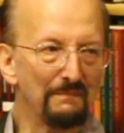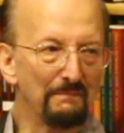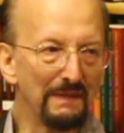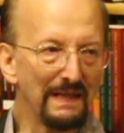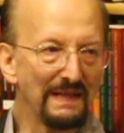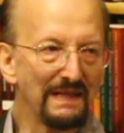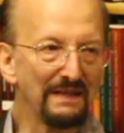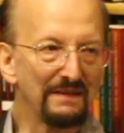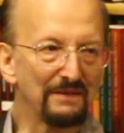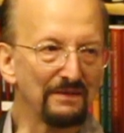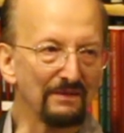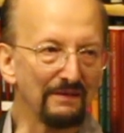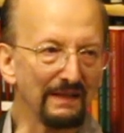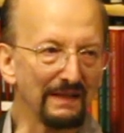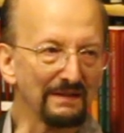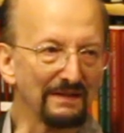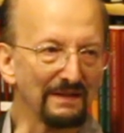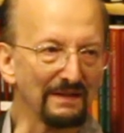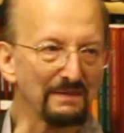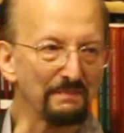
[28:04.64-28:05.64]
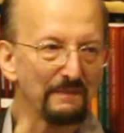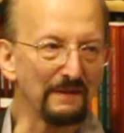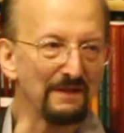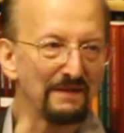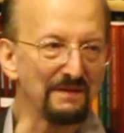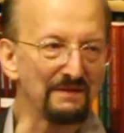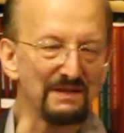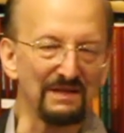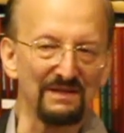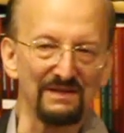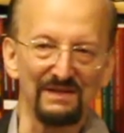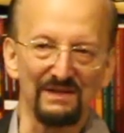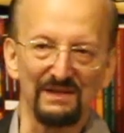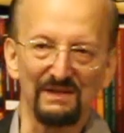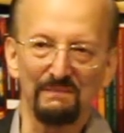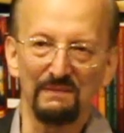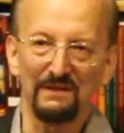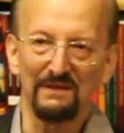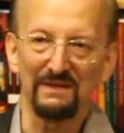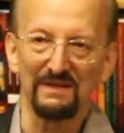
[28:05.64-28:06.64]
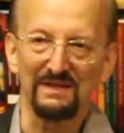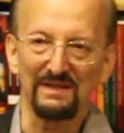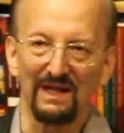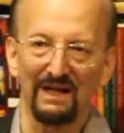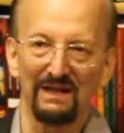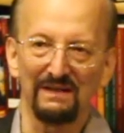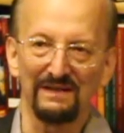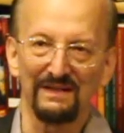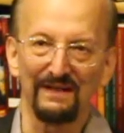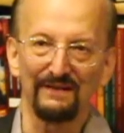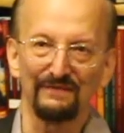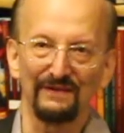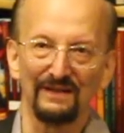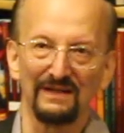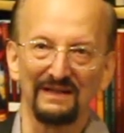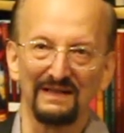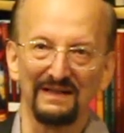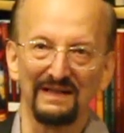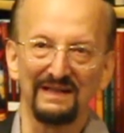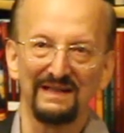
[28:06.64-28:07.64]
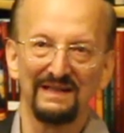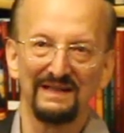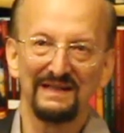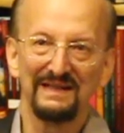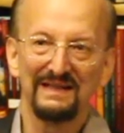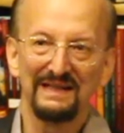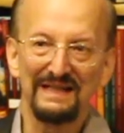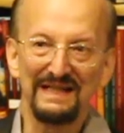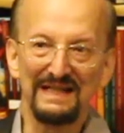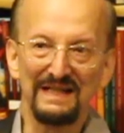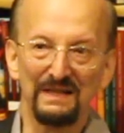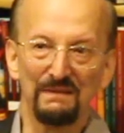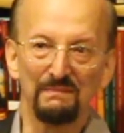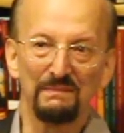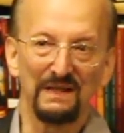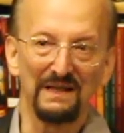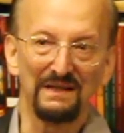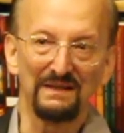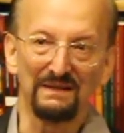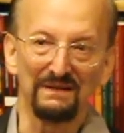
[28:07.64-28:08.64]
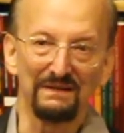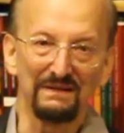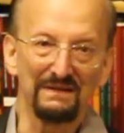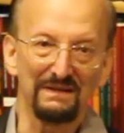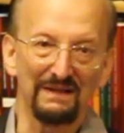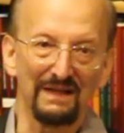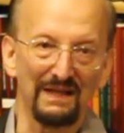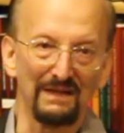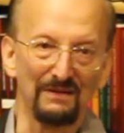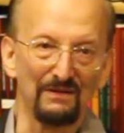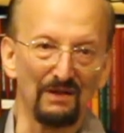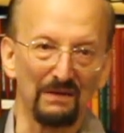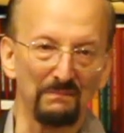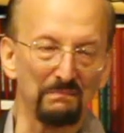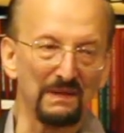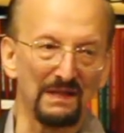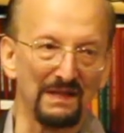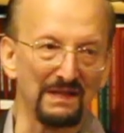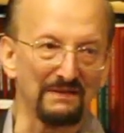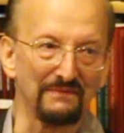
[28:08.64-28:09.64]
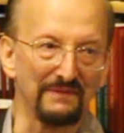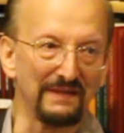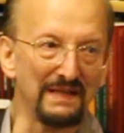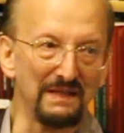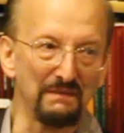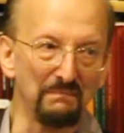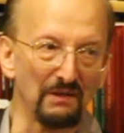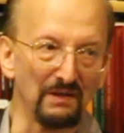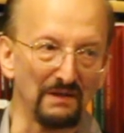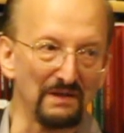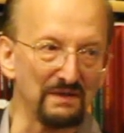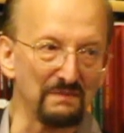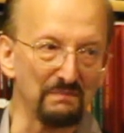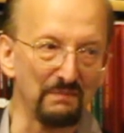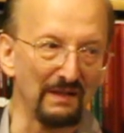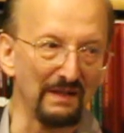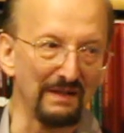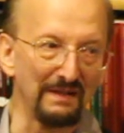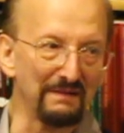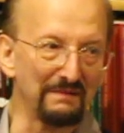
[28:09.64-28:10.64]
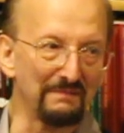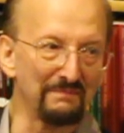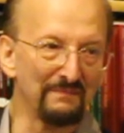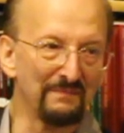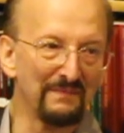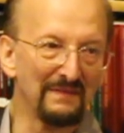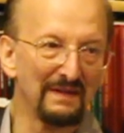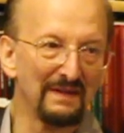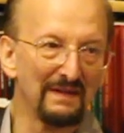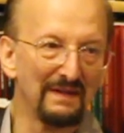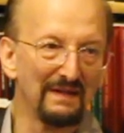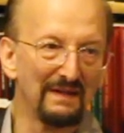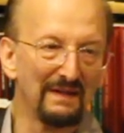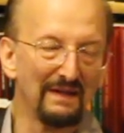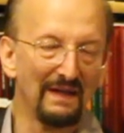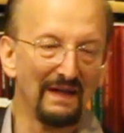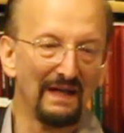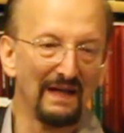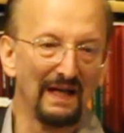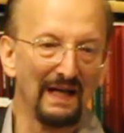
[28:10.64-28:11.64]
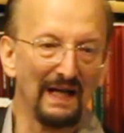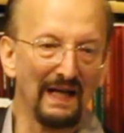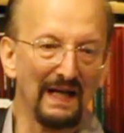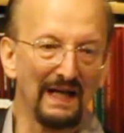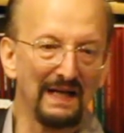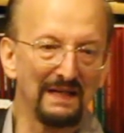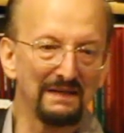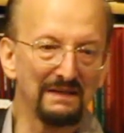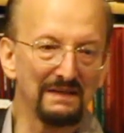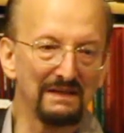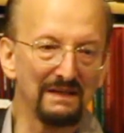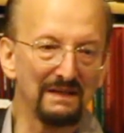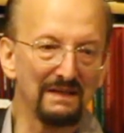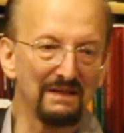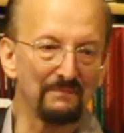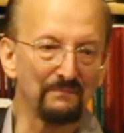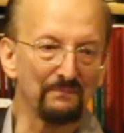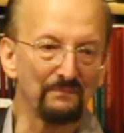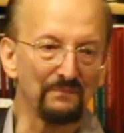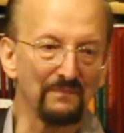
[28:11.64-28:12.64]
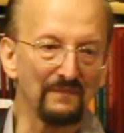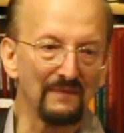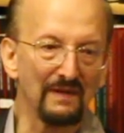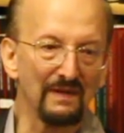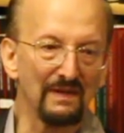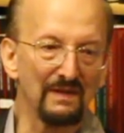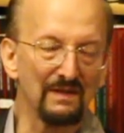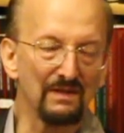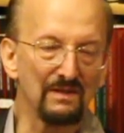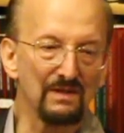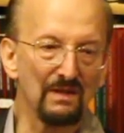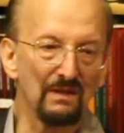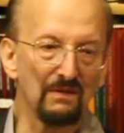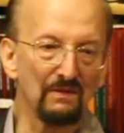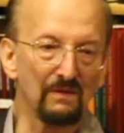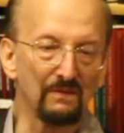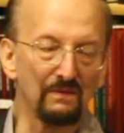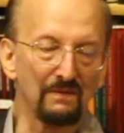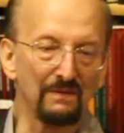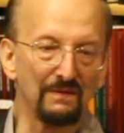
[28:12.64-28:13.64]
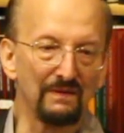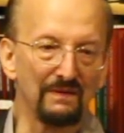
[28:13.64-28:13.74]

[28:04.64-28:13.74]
many direct experiences that spirits are definitely independent and not part of anybody's brain. And so